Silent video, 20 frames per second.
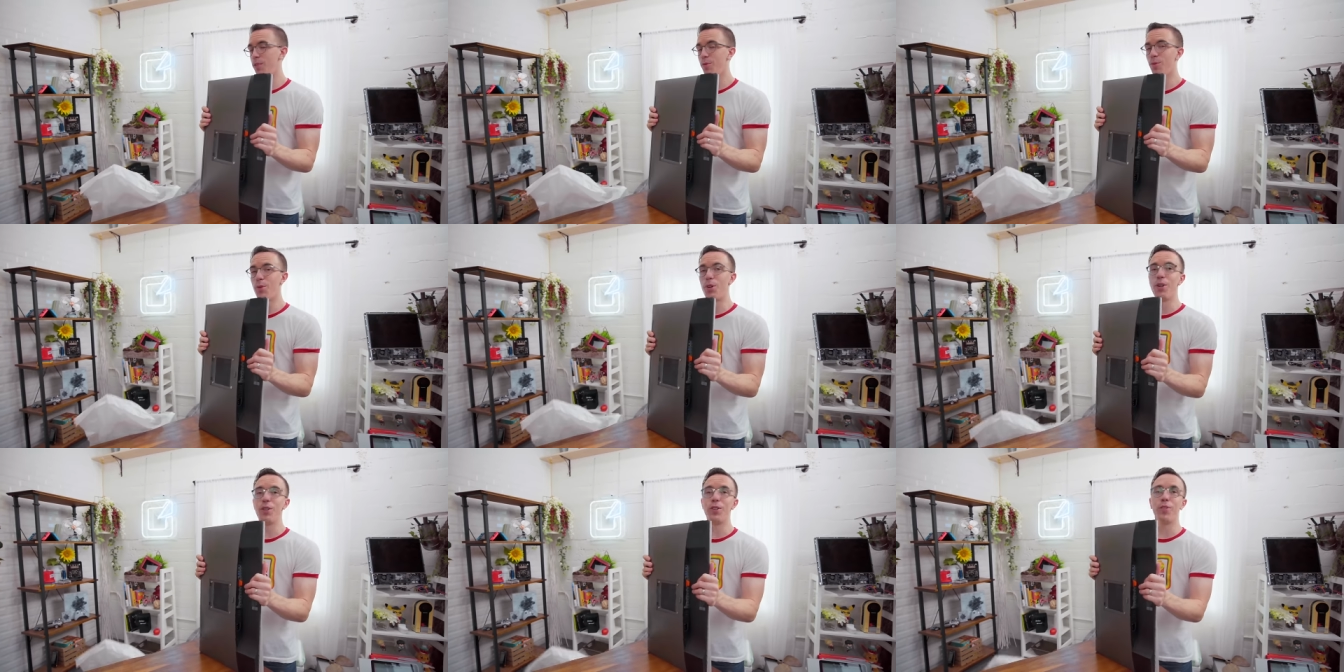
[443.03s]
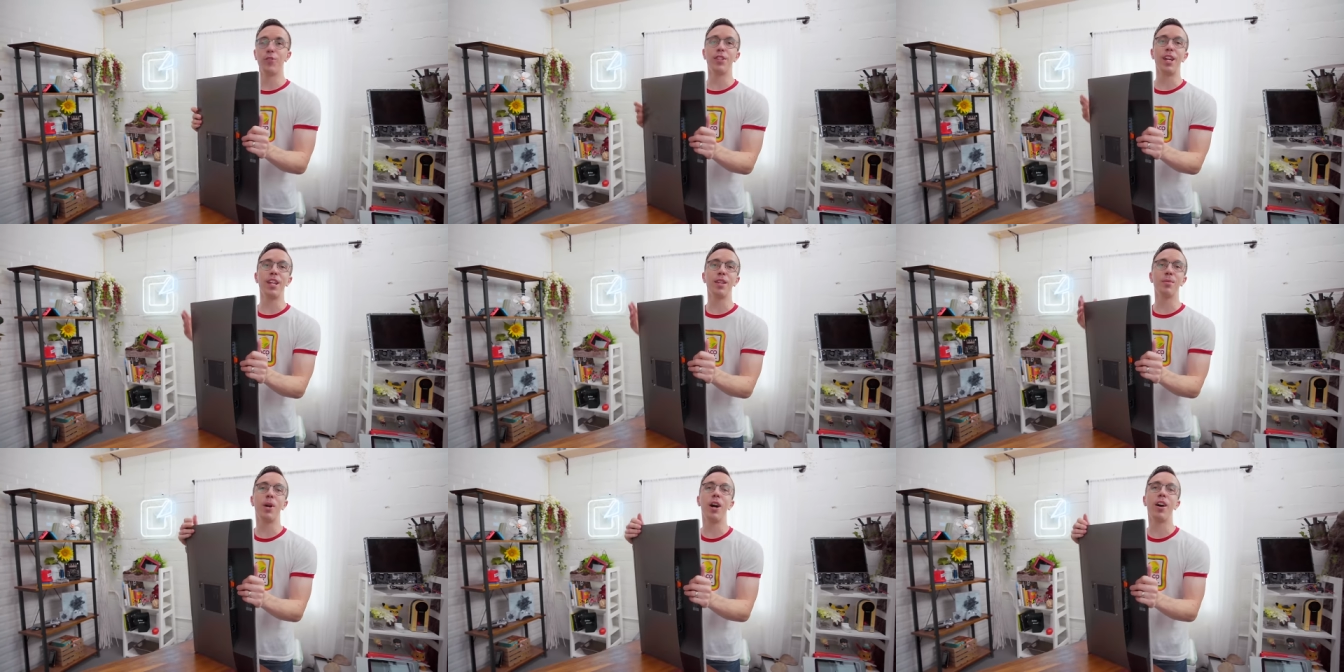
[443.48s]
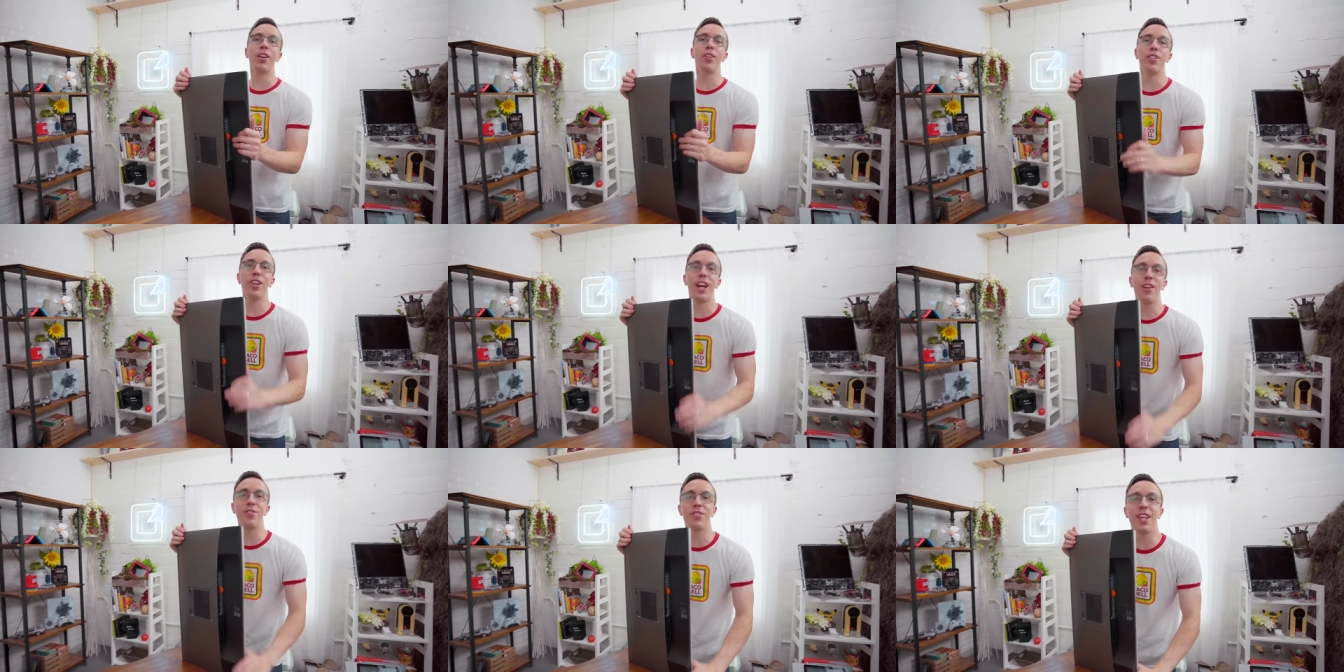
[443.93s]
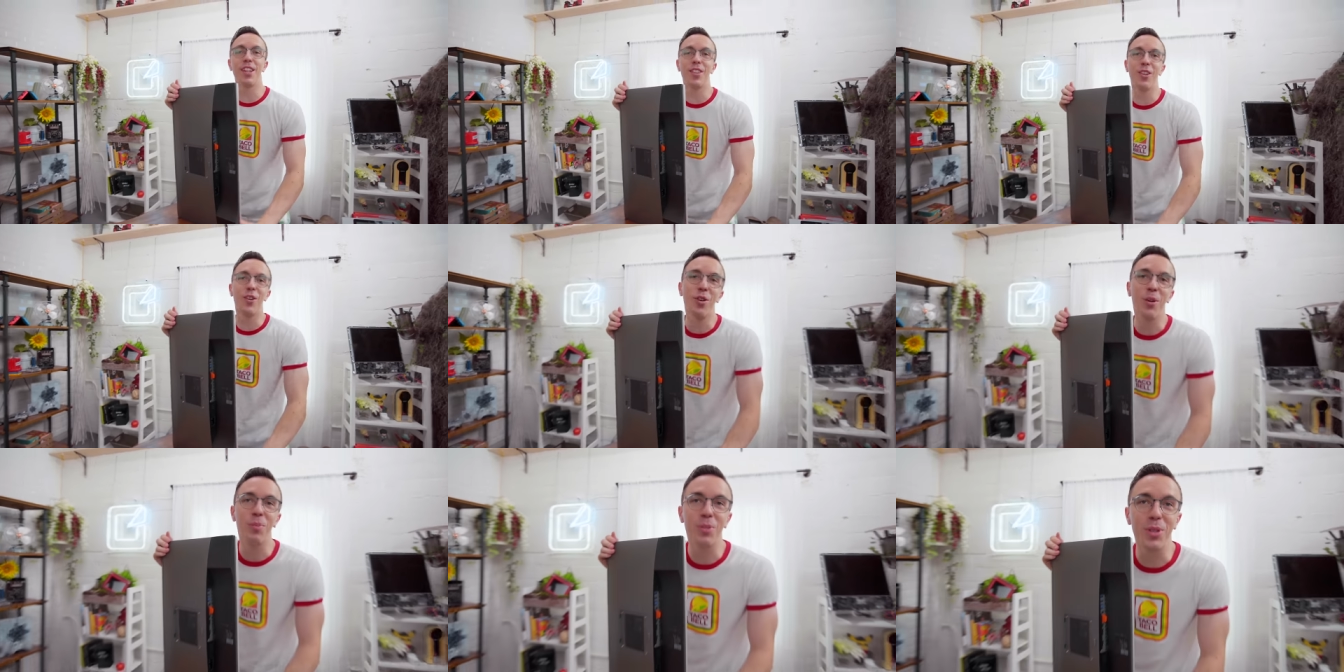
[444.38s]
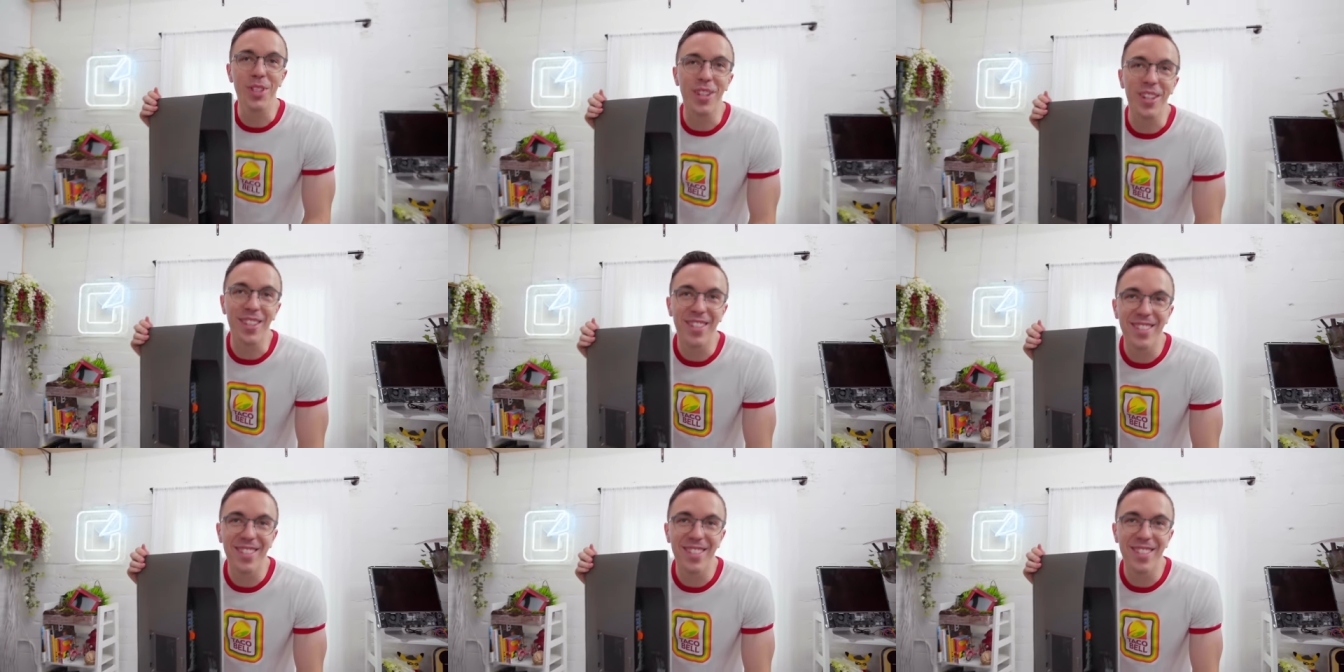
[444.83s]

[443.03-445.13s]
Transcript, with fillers: Well, if you take the monitor, you're gonna have to take the whole computer.